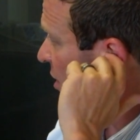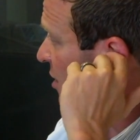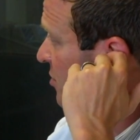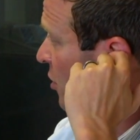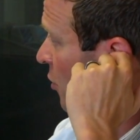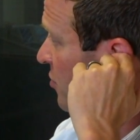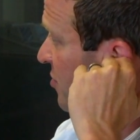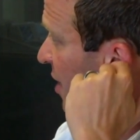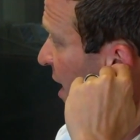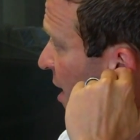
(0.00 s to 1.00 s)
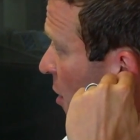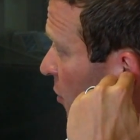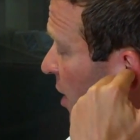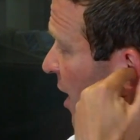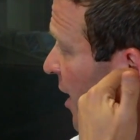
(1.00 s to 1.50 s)
It goes
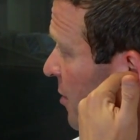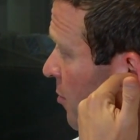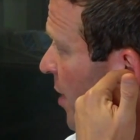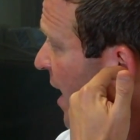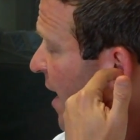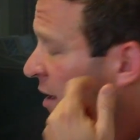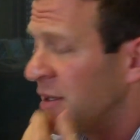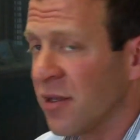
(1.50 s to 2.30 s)
down and back,